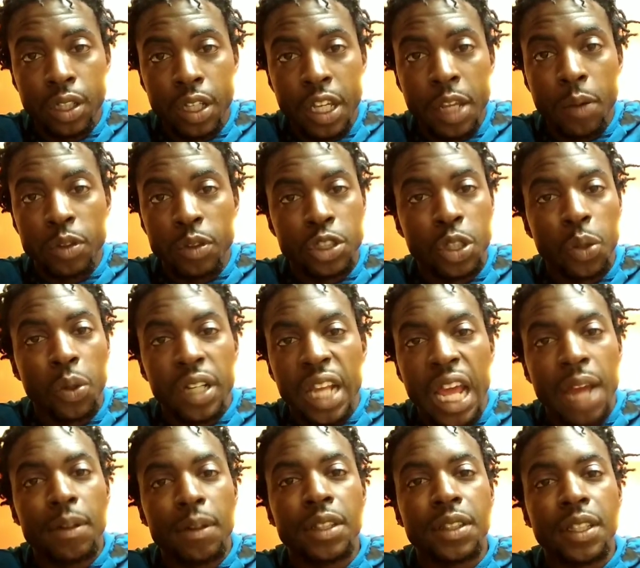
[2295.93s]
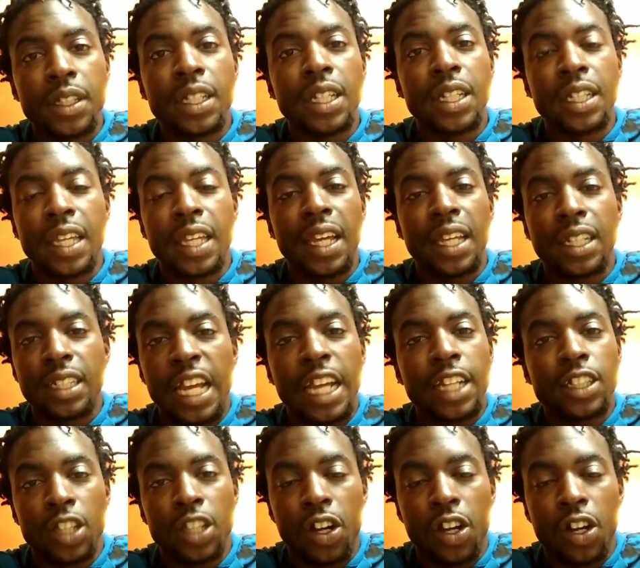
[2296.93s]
he was doing everything he can, like